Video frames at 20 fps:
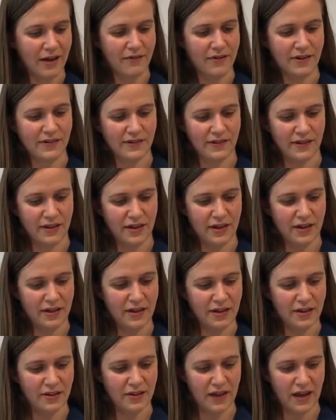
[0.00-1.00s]

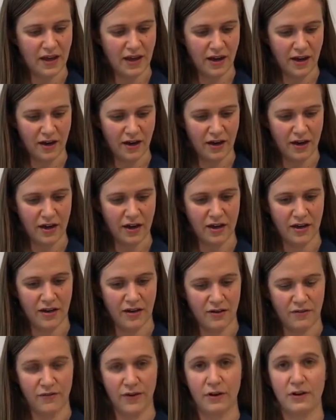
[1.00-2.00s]
obviously they are
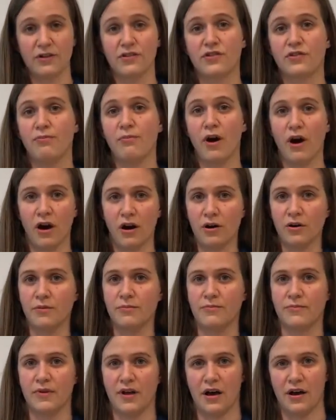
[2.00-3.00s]
very
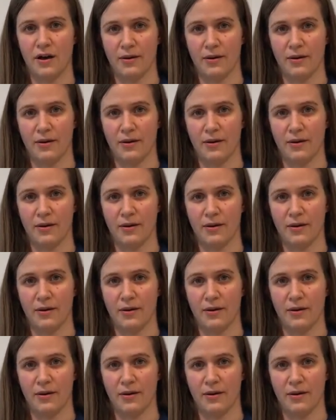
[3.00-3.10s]
small.